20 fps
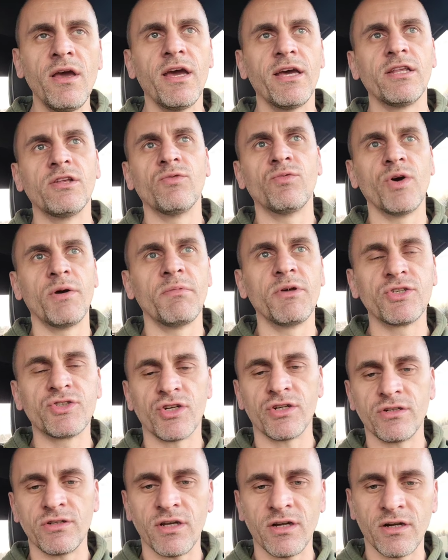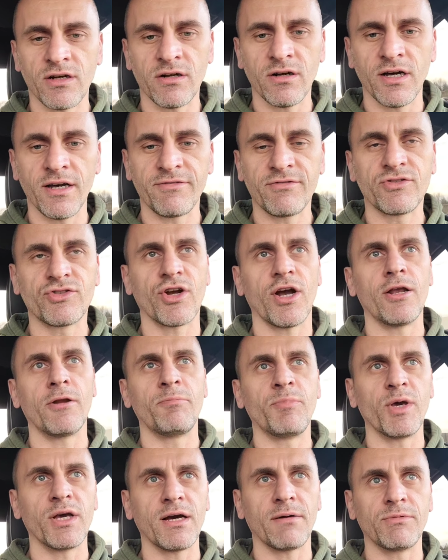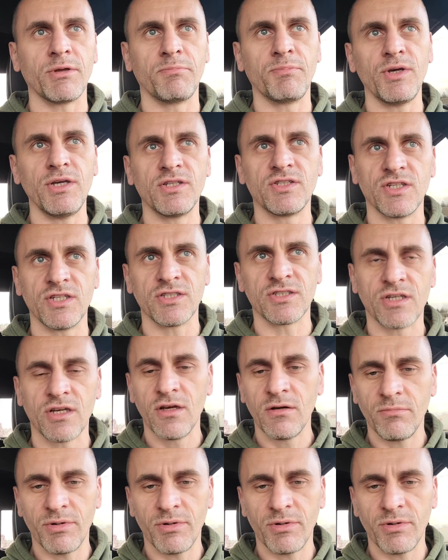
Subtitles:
and the women's are there left trying to pick up the pieces,